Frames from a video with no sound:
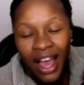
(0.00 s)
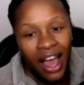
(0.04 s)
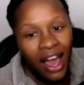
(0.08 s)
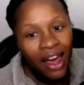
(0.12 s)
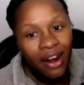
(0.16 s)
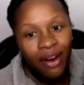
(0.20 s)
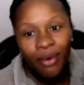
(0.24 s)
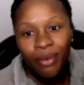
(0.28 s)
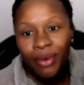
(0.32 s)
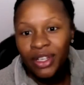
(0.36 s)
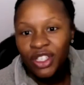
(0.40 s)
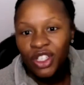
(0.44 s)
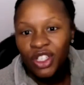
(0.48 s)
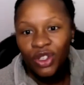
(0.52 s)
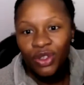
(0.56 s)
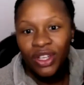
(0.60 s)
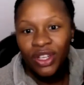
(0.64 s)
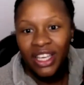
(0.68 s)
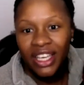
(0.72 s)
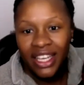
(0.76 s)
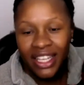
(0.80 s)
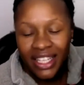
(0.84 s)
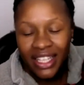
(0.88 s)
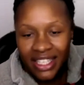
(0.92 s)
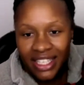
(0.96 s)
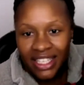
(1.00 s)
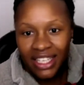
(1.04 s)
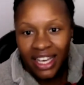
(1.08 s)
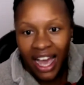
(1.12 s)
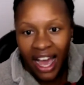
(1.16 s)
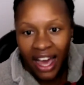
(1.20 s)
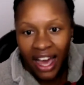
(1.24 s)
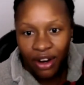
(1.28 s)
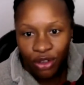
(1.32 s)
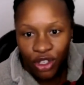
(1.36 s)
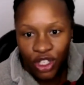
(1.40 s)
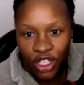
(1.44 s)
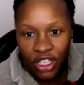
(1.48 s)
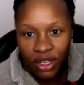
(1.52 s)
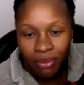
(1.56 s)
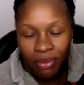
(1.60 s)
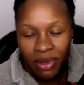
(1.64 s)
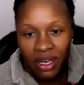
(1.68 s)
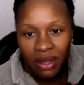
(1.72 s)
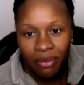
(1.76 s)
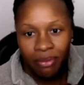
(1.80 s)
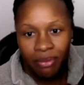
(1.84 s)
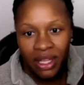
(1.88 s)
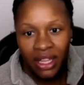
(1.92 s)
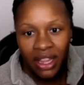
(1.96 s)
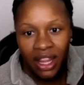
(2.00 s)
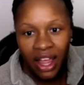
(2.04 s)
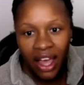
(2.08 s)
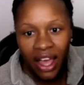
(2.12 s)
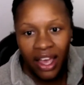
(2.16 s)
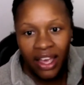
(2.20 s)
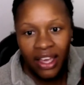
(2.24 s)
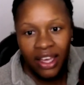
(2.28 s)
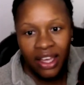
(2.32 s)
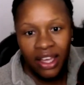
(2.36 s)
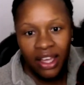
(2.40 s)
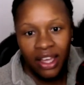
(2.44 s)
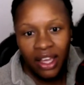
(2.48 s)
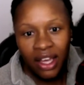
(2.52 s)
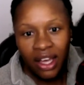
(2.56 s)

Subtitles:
I don't want you to get to auto shipment and be like,